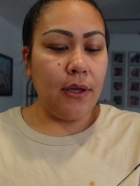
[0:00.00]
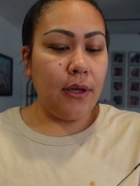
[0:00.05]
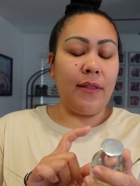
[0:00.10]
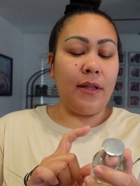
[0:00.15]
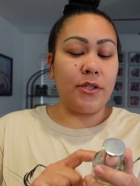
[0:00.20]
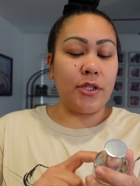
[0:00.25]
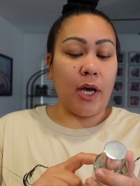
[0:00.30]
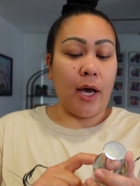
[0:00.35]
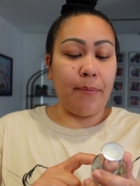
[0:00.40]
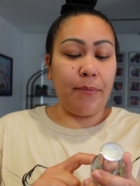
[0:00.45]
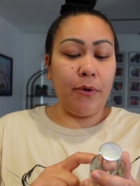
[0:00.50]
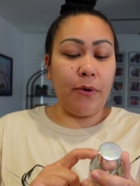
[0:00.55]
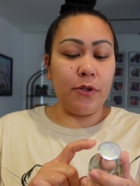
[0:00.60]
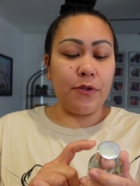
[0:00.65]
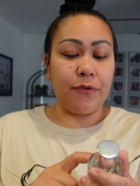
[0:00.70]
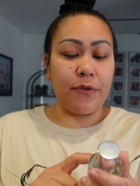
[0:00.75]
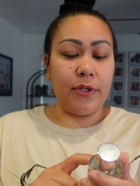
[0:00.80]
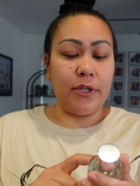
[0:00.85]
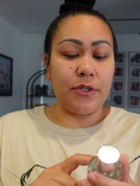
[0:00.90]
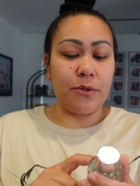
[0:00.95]
The top notes
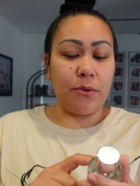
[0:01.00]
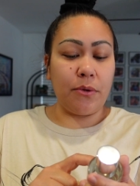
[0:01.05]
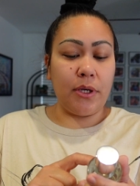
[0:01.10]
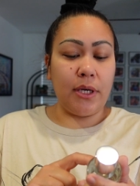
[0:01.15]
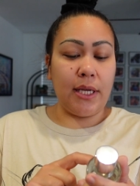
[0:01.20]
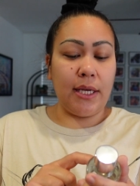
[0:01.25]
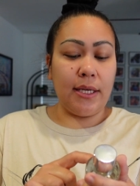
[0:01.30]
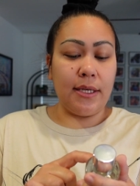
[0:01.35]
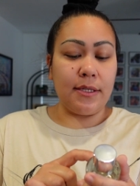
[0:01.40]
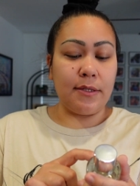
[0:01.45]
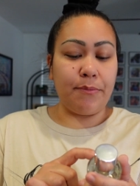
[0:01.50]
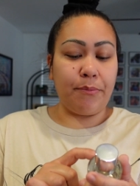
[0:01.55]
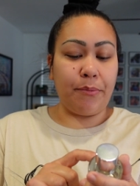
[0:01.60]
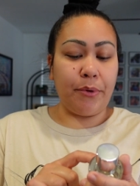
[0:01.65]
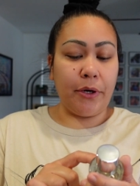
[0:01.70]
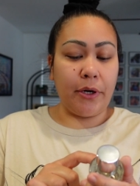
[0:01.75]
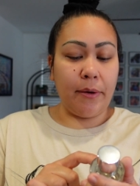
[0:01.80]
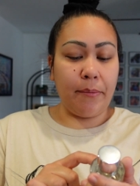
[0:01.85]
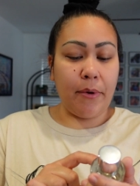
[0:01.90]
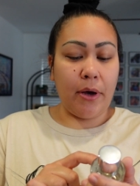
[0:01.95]
for this one is
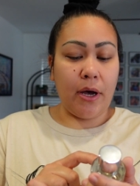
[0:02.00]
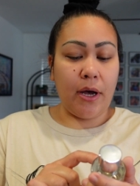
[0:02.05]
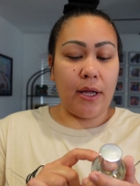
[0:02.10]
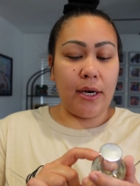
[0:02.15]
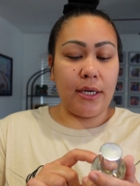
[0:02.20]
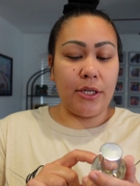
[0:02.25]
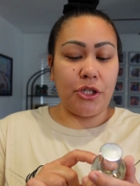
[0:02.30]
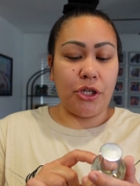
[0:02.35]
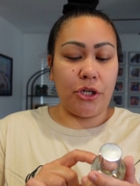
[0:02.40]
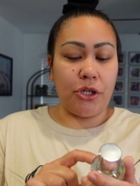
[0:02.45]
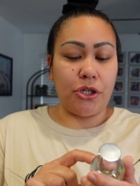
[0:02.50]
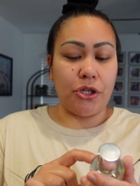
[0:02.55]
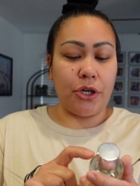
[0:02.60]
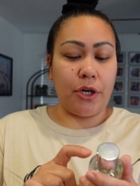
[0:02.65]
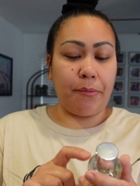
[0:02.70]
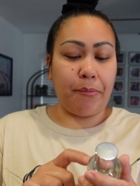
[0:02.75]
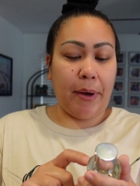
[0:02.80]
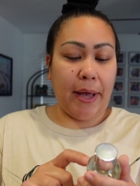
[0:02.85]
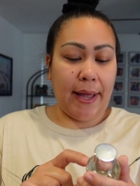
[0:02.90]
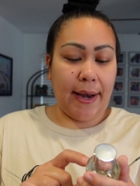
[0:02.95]
bergamot,
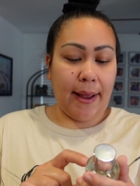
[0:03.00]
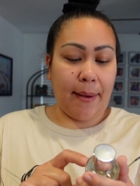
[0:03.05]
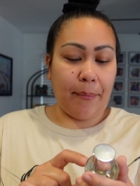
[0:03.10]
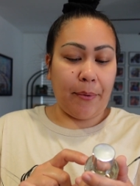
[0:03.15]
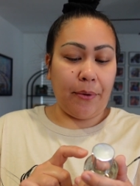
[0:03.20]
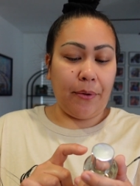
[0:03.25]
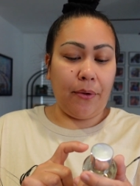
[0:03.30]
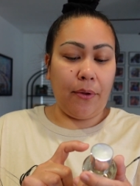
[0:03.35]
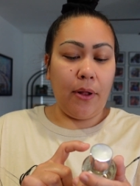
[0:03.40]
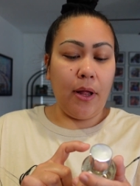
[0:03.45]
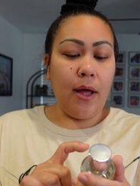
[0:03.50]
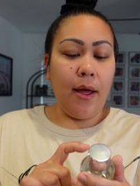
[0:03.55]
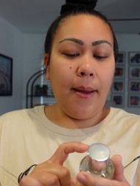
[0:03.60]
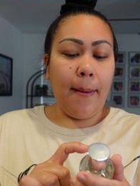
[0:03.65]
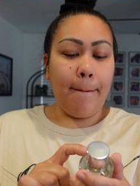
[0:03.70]
ginger, pineapple.